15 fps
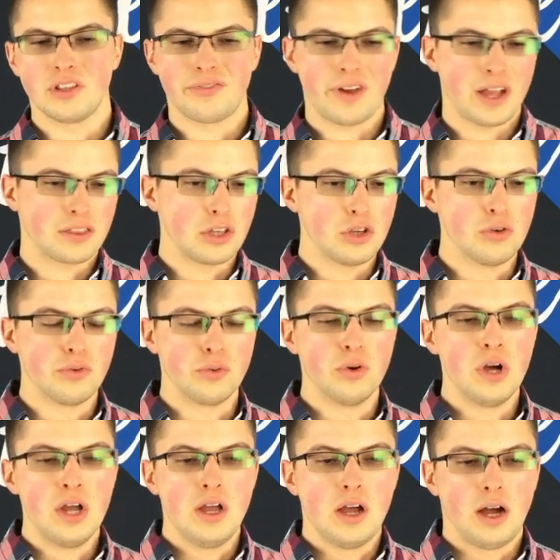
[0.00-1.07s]
The fact that you,
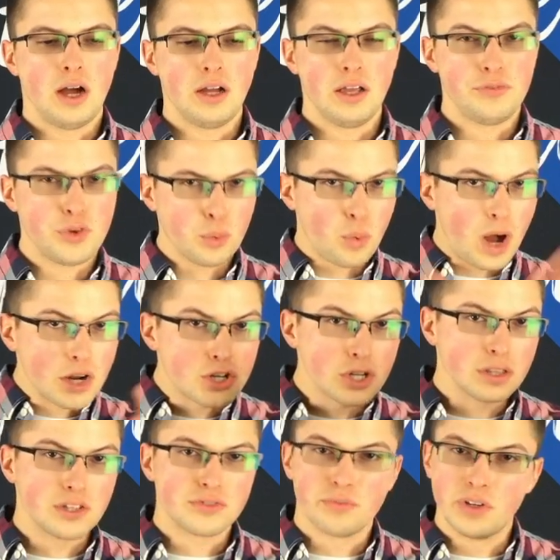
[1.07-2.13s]
if you're
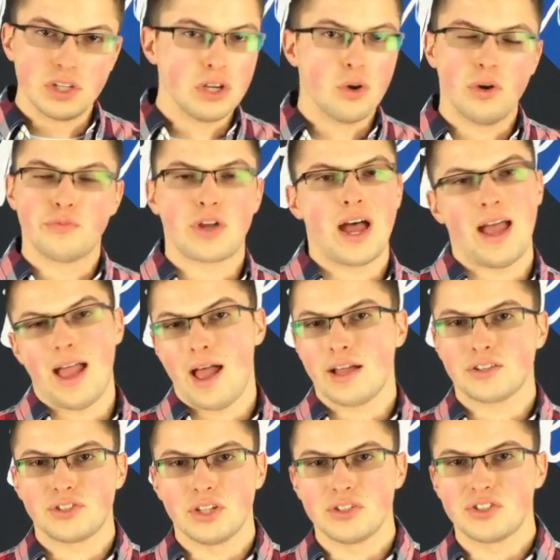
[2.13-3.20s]
watching this video, have got
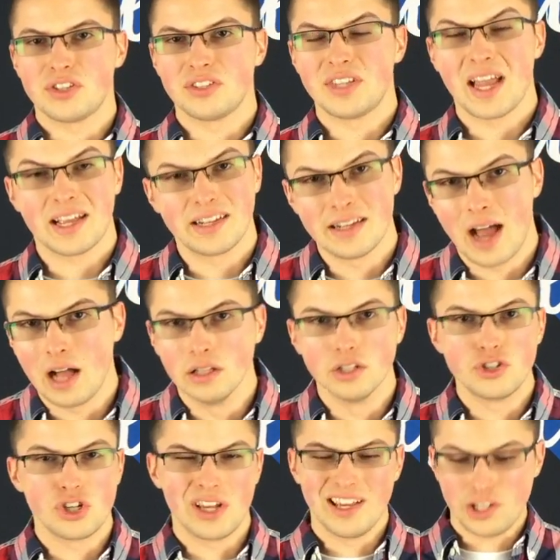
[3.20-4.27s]
access to
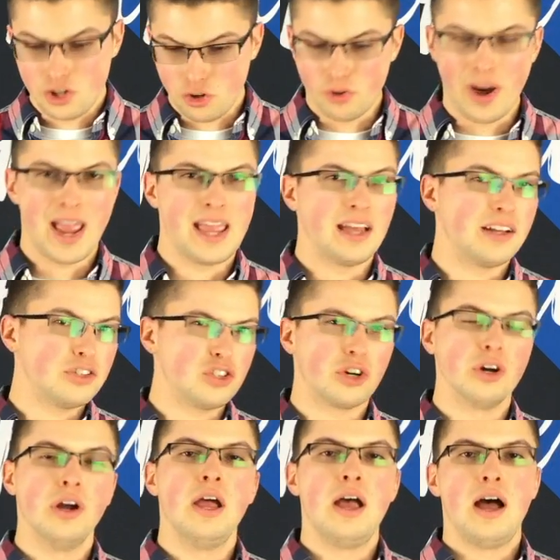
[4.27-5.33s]
technology in your hand
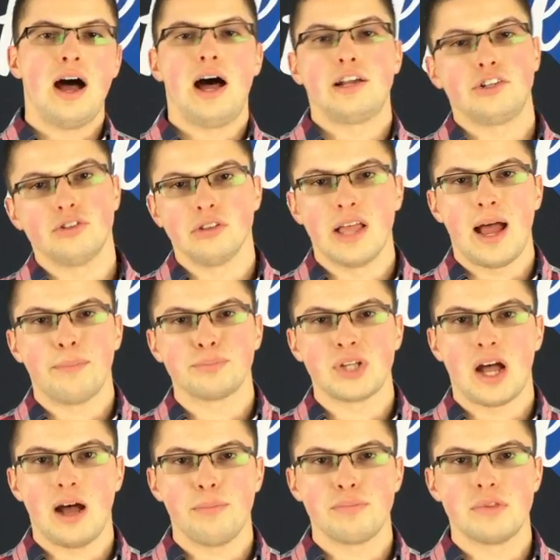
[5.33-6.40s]
or on your
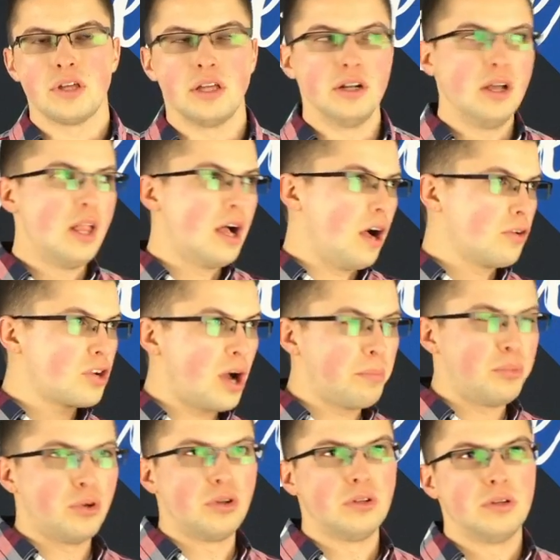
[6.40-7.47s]
laptop that a
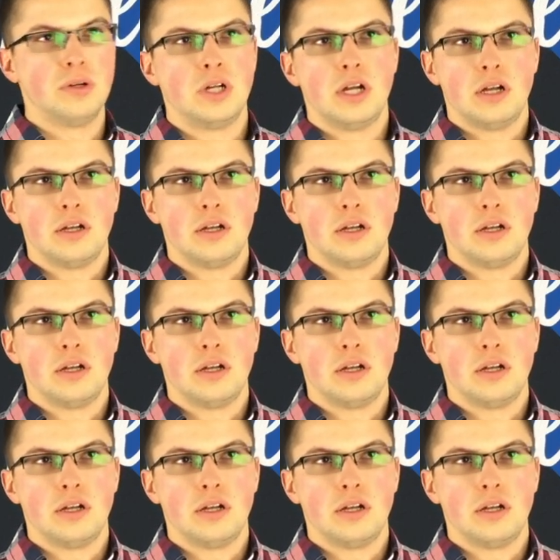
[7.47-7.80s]
couple